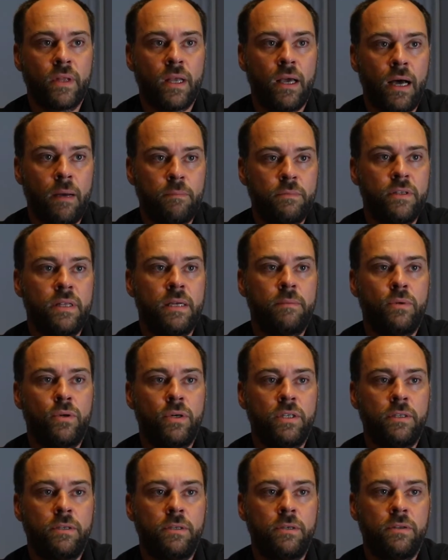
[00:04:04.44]
Up to that
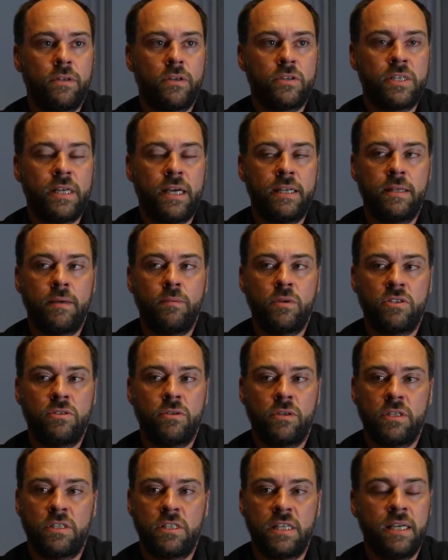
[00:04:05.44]
point in 2008, there was
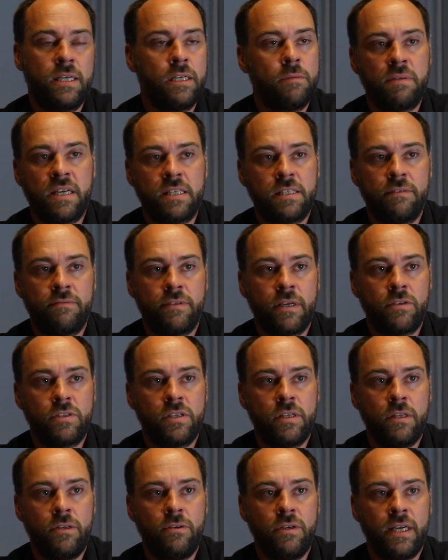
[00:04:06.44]
not a single Passivhaus
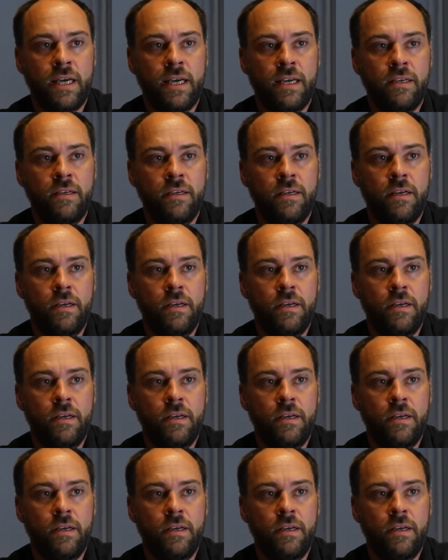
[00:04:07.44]
in the UK.